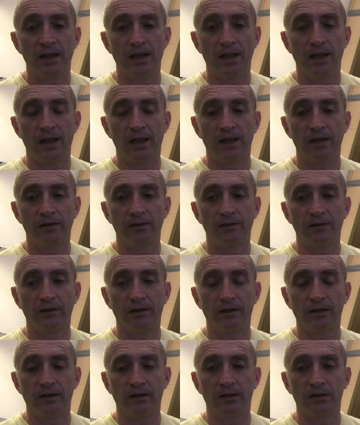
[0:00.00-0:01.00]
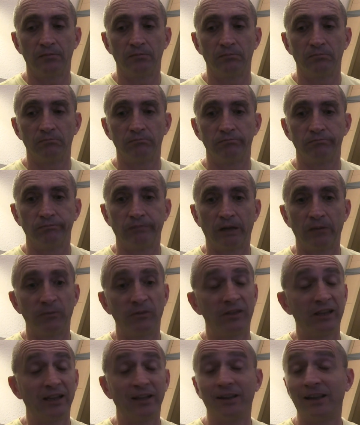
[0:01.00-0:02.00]
And um, I
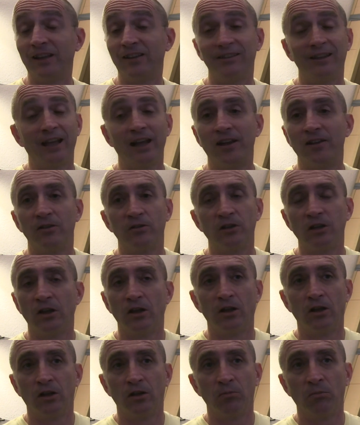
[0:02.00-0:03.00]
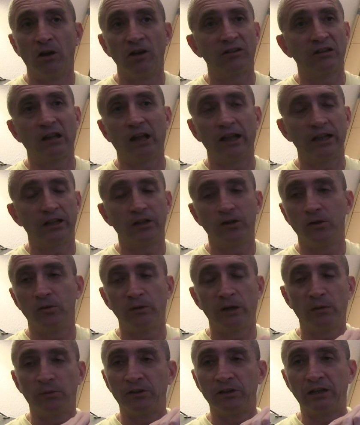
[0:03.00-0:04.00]
think these days most likely you'll
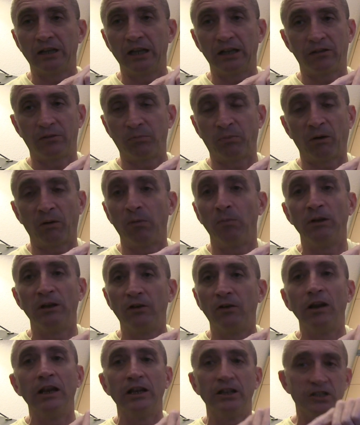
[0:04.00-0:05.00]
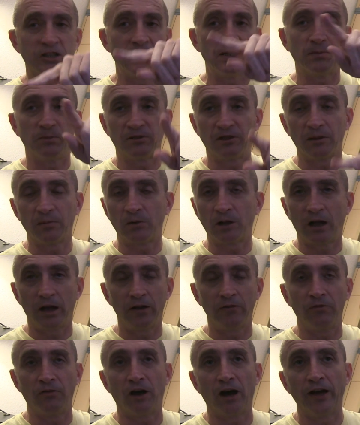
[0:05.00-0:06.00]
be able to get probably really cheap some
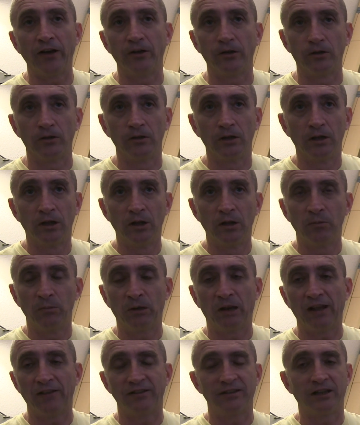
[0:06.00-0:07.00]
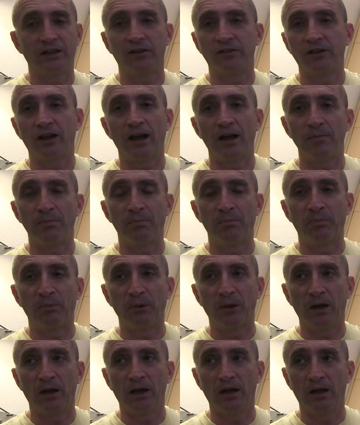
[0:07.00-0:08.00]
kind of vinyl plastic type
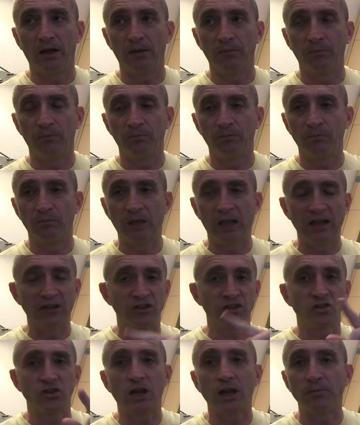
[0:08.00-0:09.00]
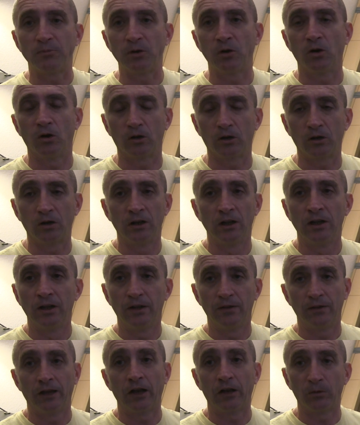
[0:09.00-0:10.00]
um, S-shaped hook.
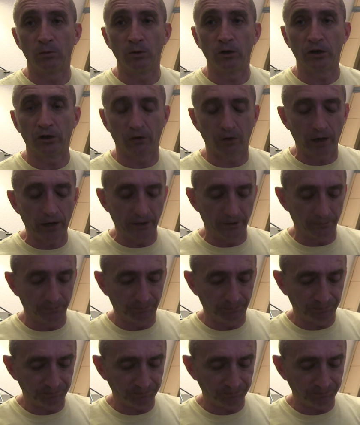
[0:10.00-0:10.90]
That'll work great.